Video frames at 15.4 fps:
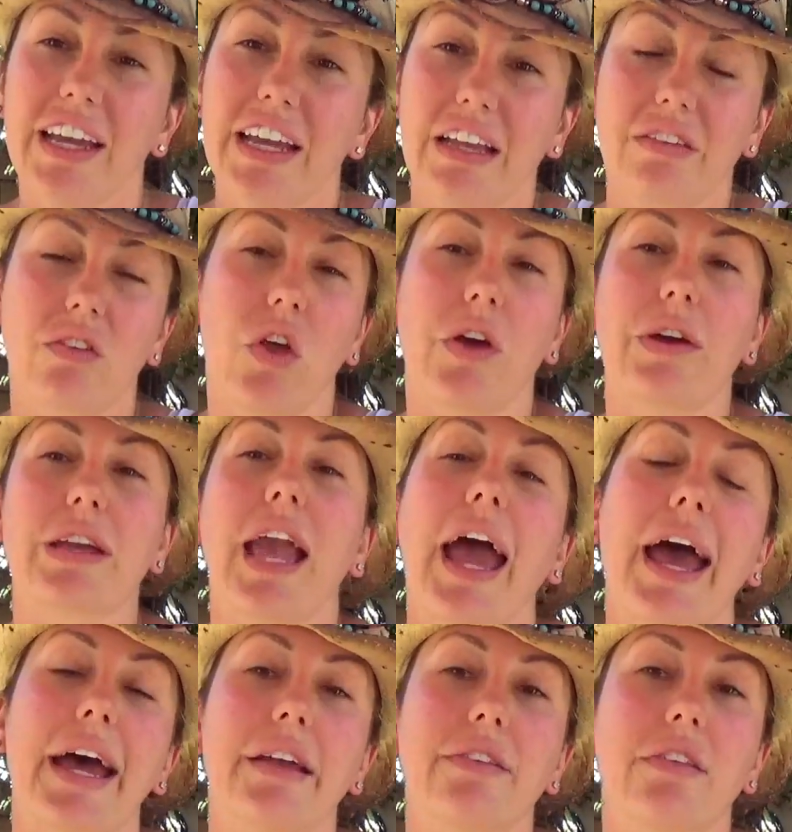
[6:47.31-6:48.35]
As long
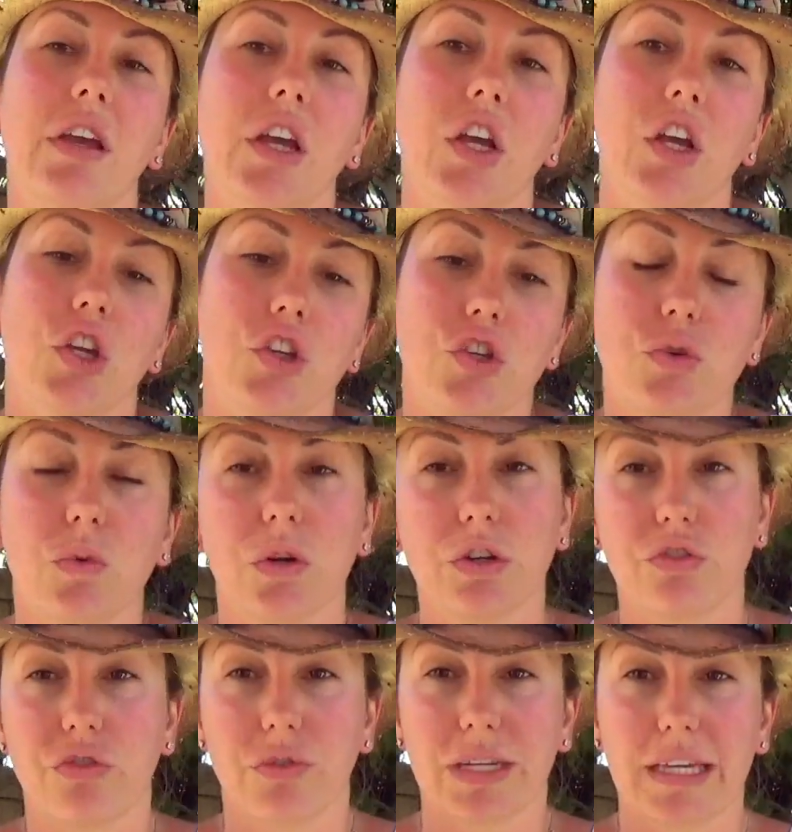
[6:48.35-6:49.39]
as you are
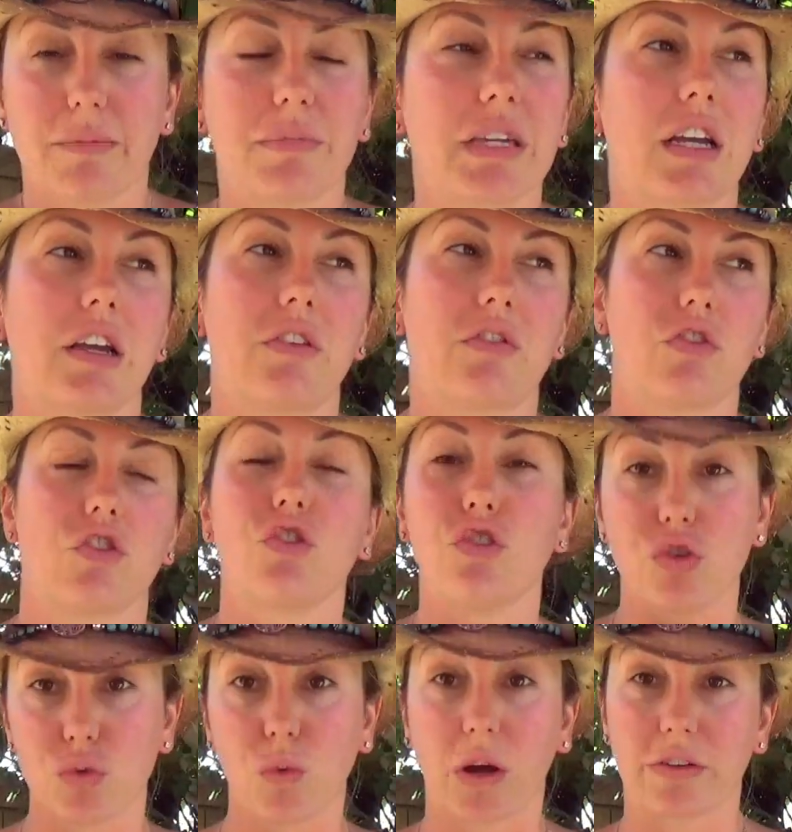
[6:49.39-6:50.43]
doing it because
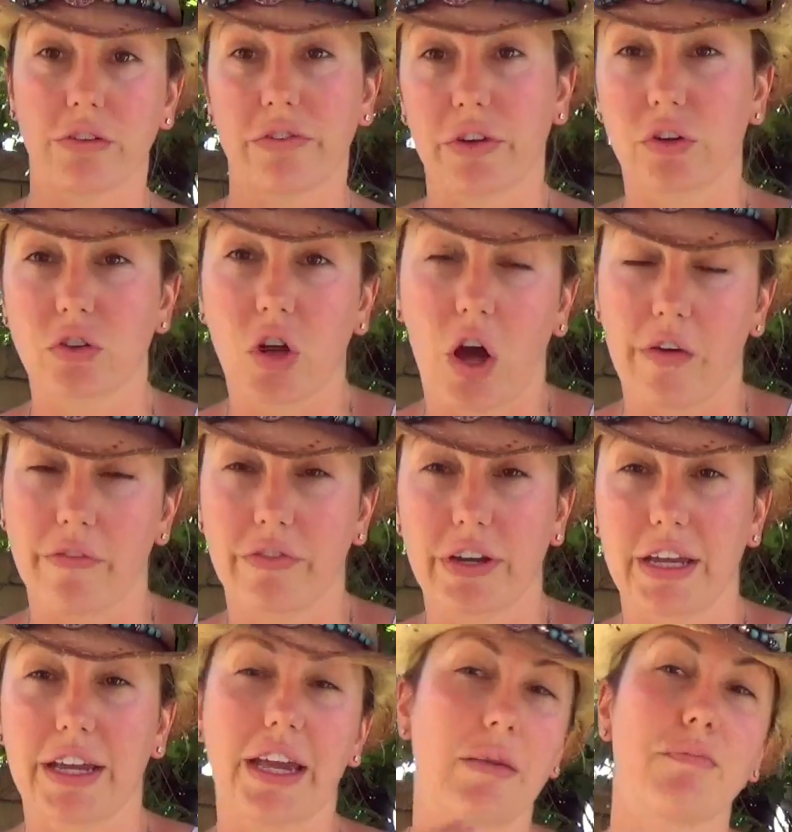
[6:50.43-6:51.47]
you want to feel
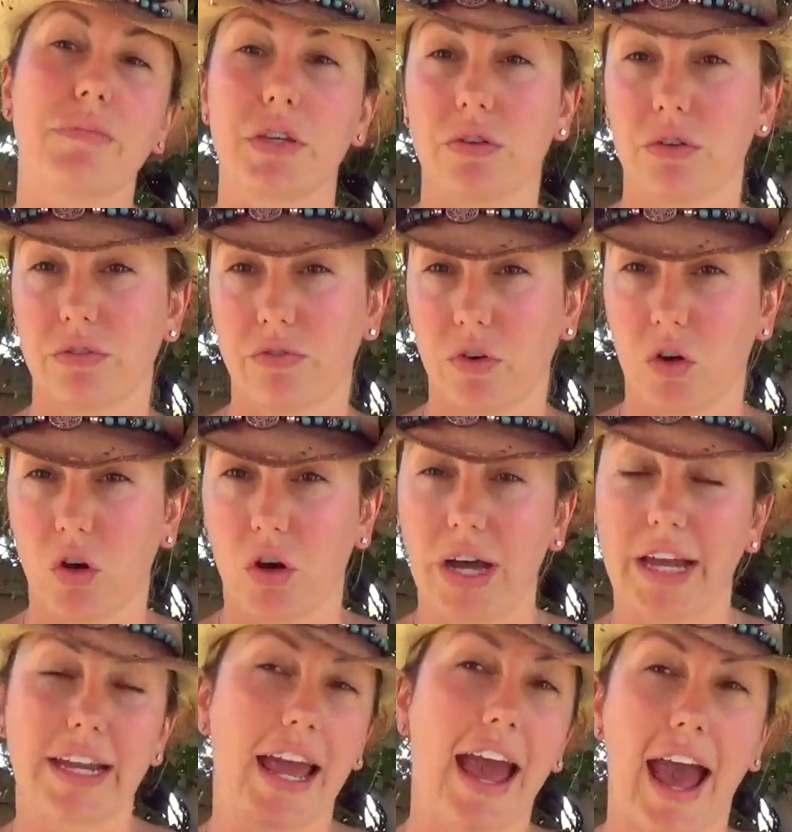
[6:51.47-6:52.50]
confident and beautiful
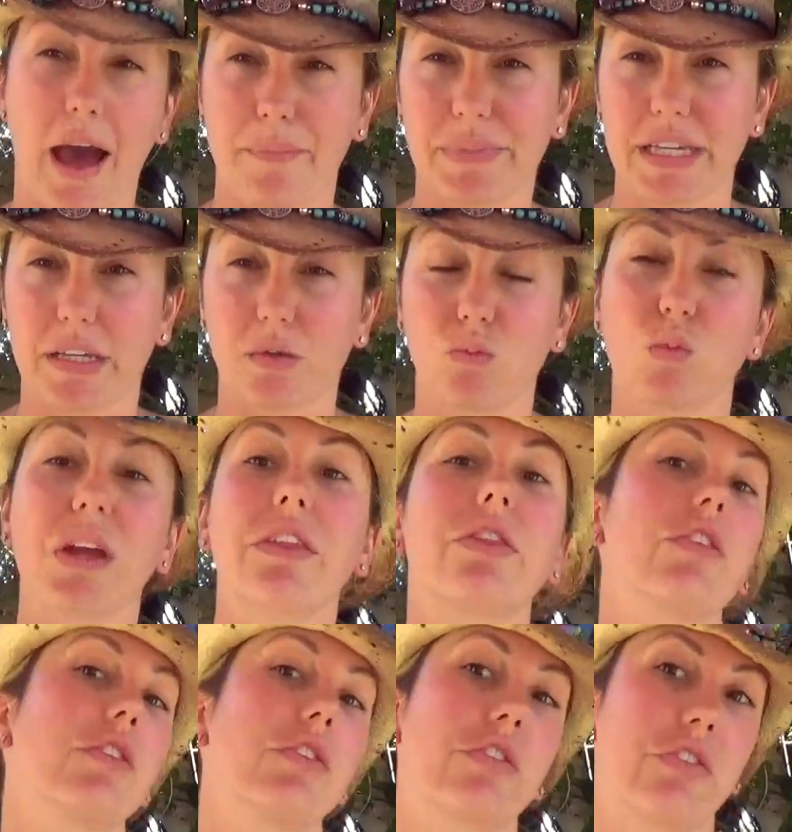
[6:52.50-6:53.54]
and happy with
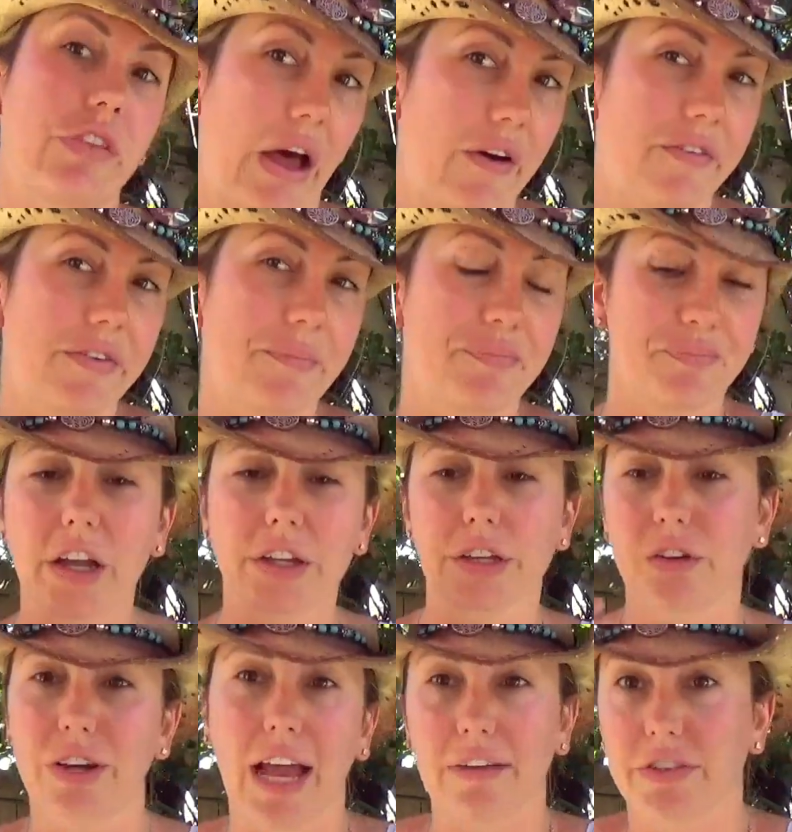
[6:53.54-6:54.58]
yourself. Now, you
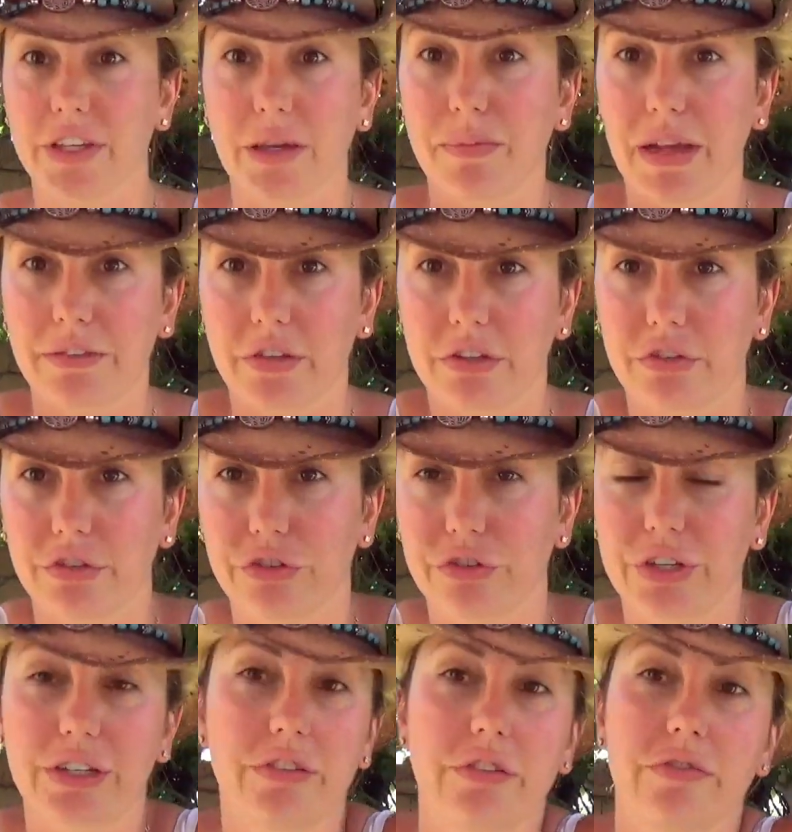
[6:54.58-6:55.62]
don't have to get plastic
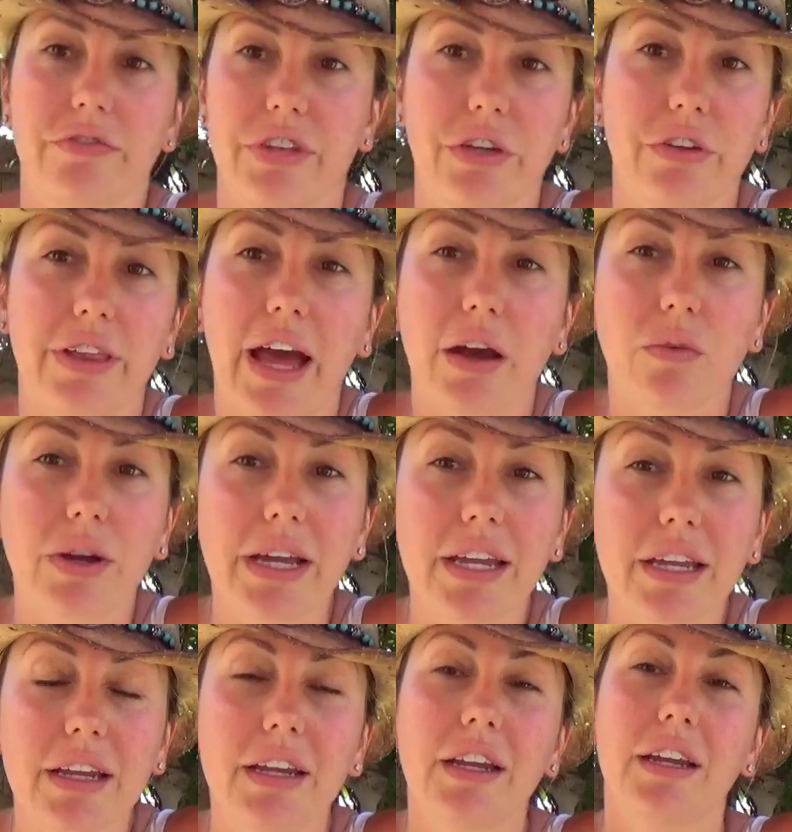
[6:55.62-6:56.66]
surgery to feel that
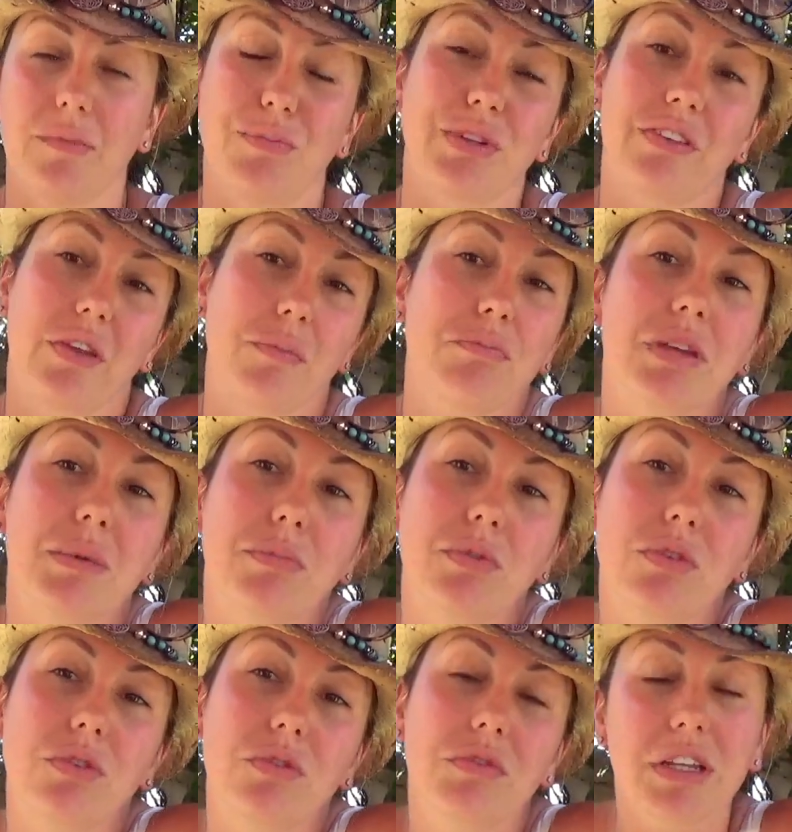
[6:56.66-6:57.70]
way, but some
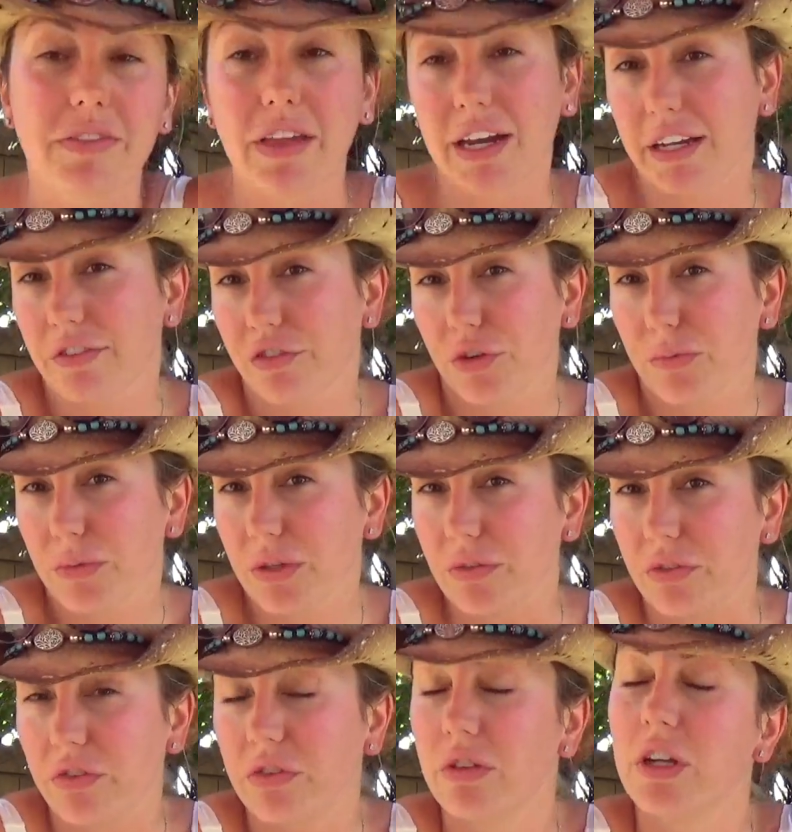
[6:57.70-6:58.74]
people need that extra
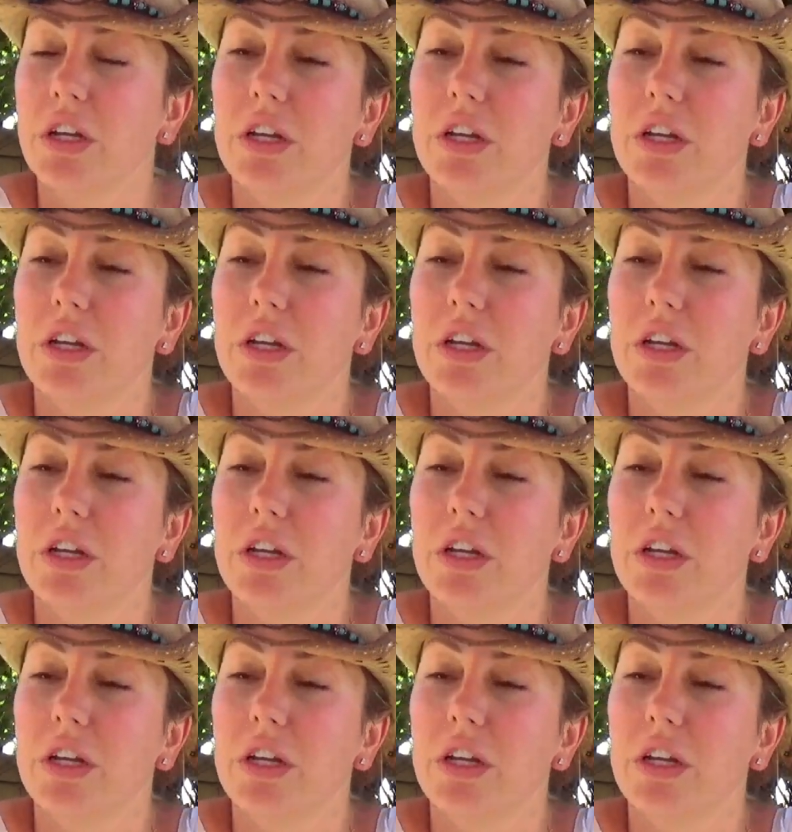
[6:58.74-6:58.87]
boost.